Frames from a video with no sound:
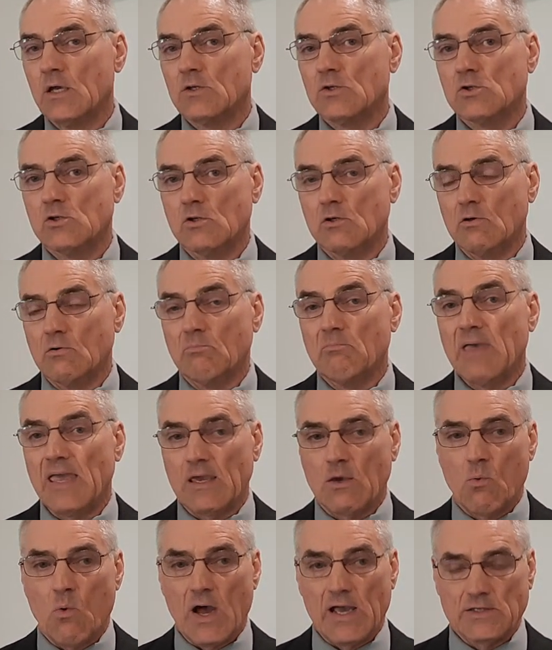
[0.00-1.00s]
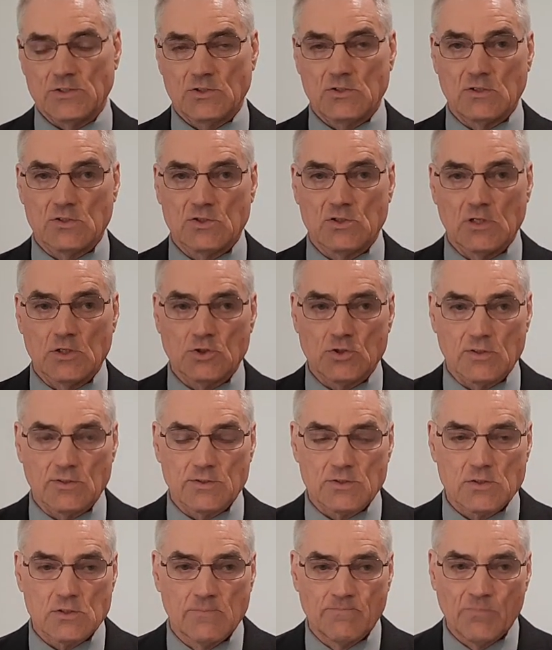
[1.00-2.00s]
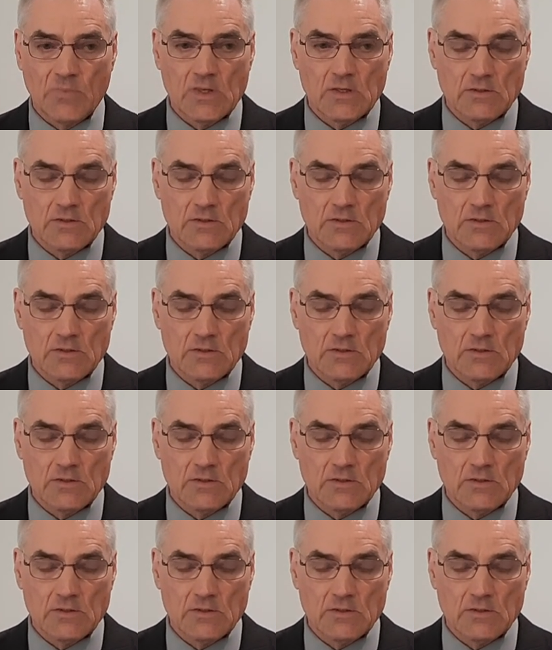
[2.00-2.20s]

to make wise decisions.